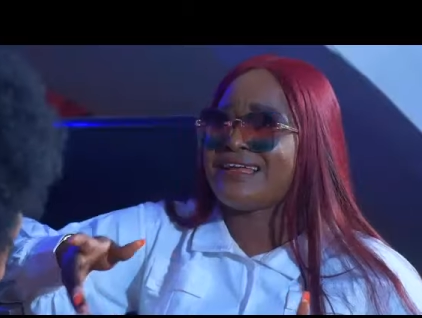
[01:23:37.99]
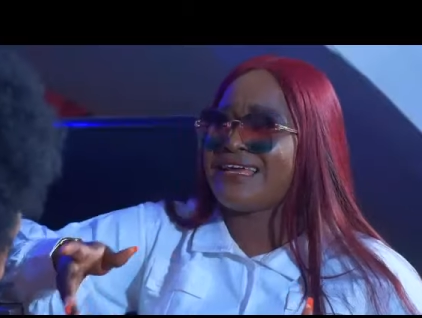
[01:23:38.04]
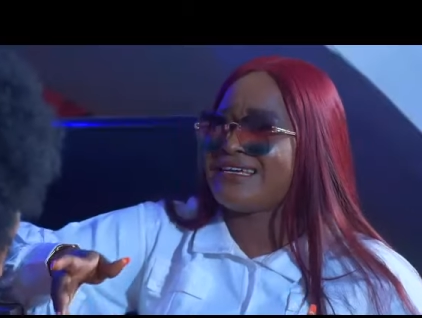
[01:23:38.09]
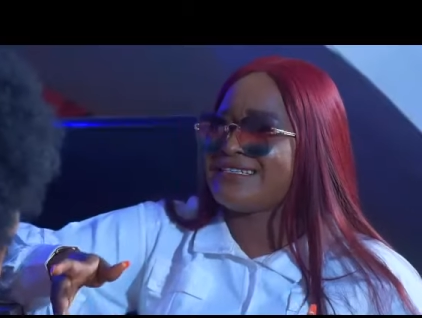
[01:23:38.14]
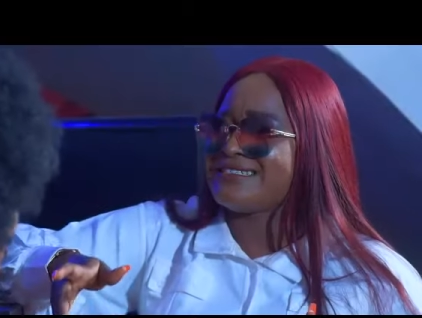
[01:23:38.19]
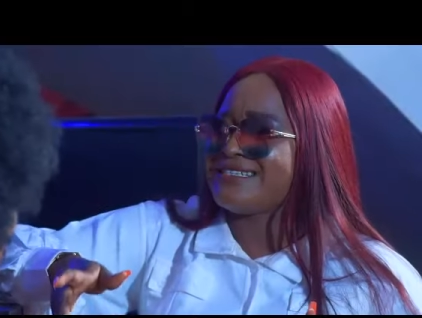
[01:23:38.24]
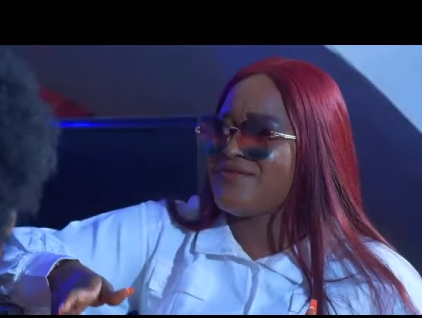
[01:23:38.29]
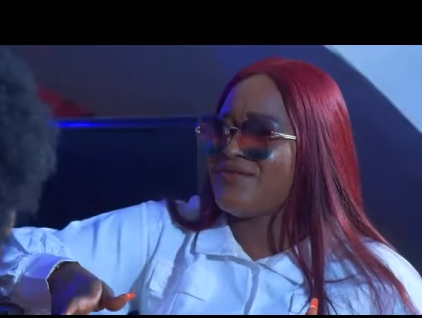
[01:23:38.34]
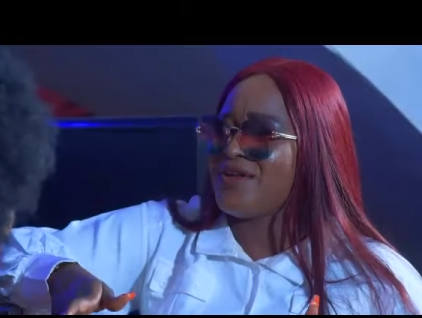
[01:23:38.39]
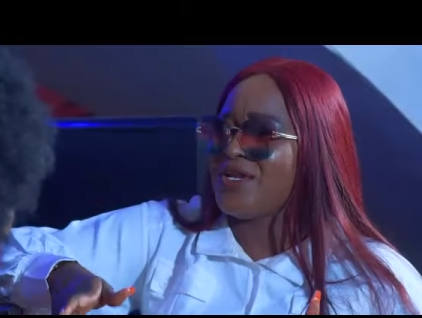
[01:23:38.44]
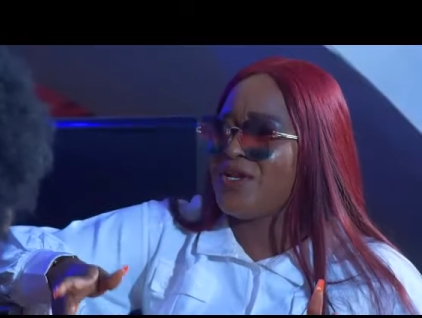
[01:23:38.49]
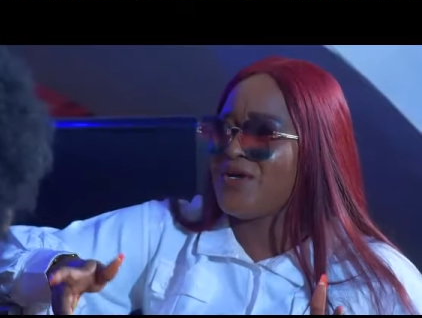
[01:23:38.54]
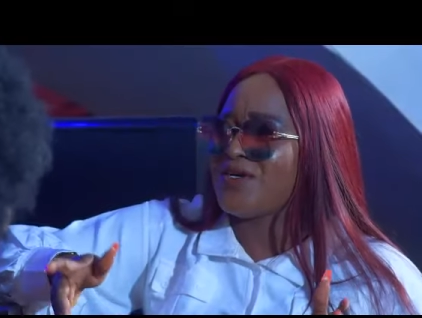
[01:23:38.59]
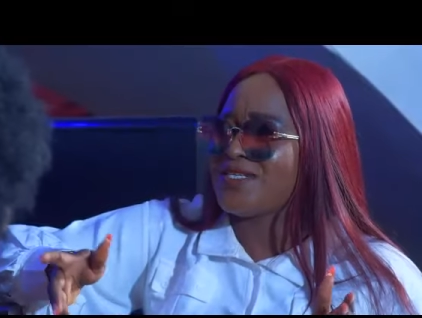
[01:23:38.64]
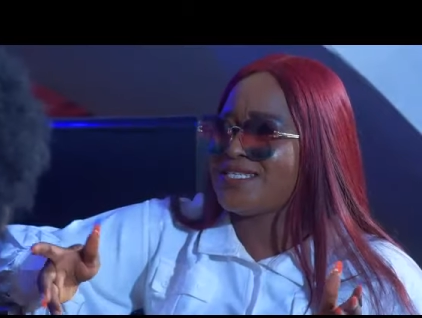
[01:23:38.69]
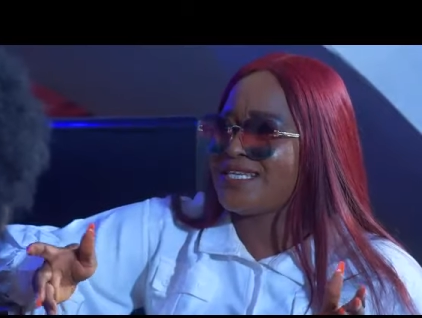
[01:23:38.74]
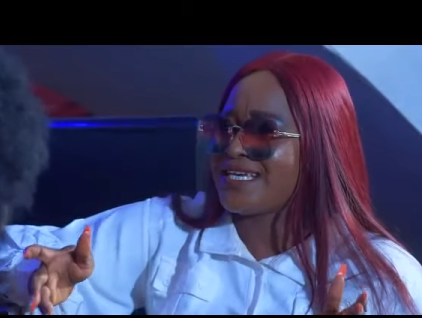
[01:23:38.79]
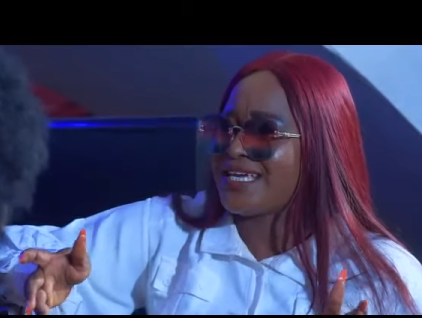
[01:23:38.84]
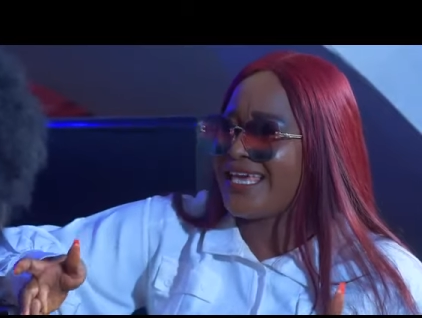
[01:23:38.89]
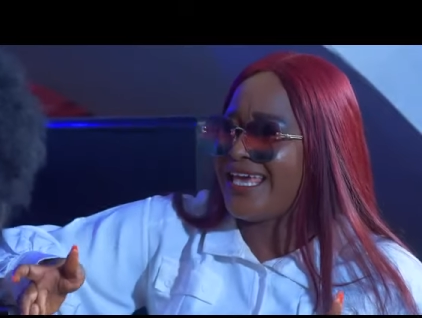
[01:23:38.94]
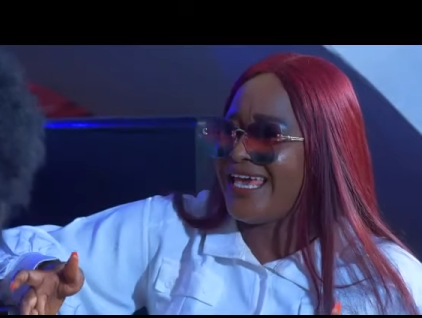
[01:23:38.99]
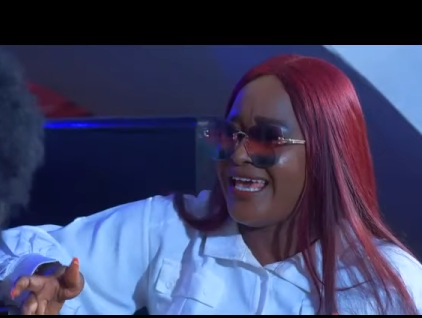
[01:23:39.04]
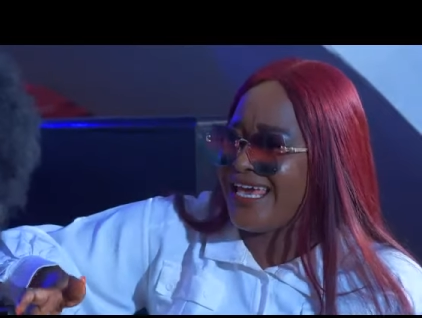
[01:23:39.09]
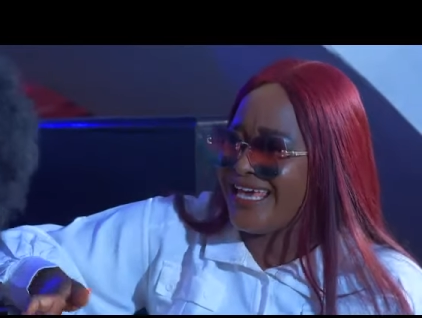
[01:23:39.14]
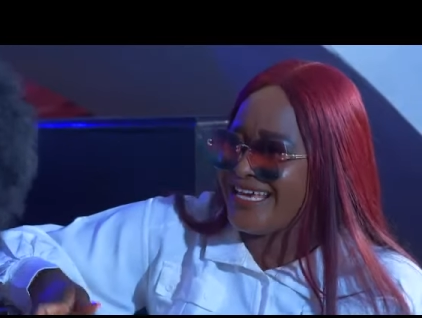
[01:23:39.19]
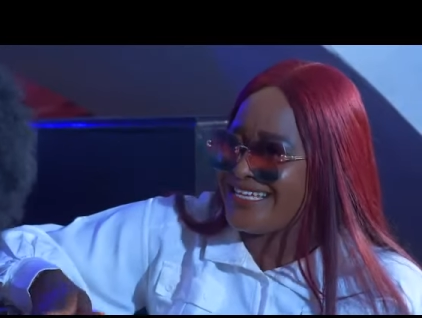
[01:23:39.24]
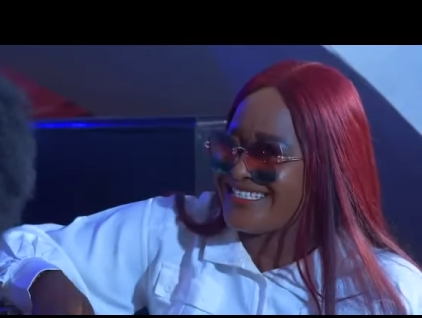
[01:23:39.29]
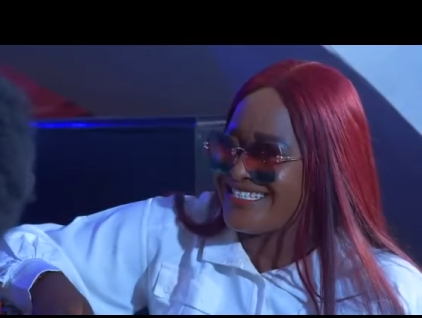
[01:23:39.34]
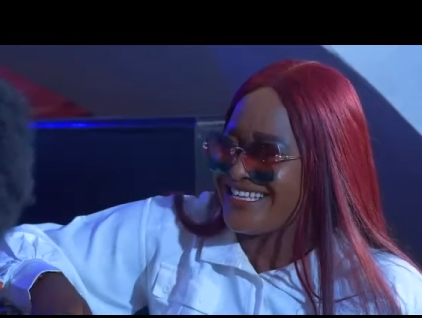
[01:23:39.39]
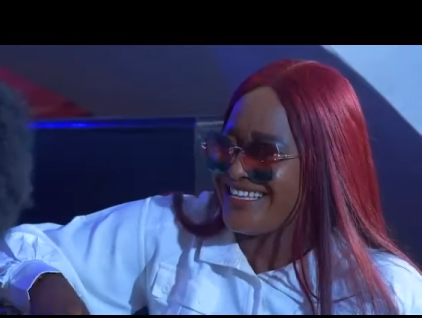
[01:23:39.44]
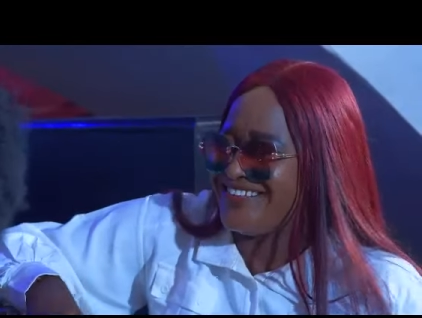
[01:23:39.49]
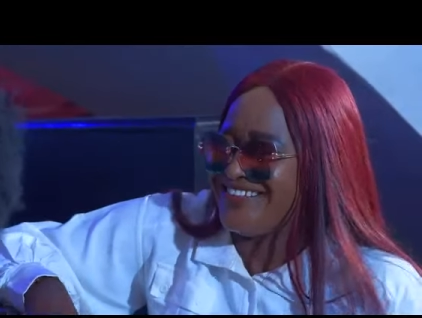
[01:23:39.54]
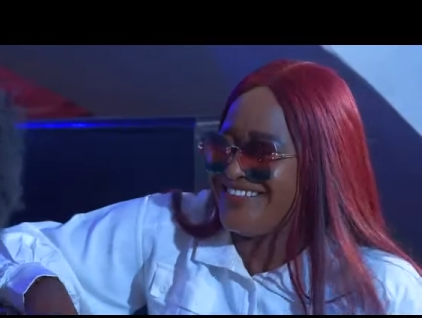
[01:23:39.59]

He has never lost a case.